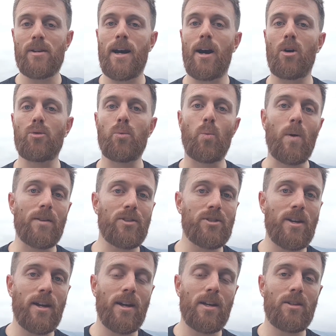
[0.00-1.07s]
count one
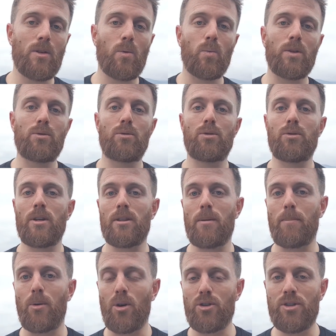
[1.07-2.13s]
second, and when you're doing the
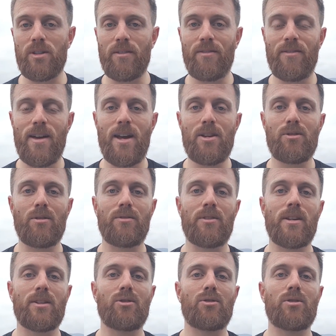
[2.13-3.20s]
positive phase of
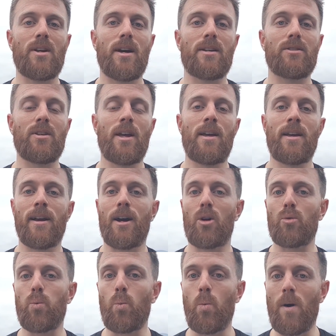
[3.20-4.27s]
an exercise,
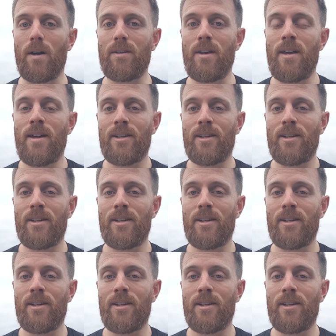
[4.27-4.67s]
count one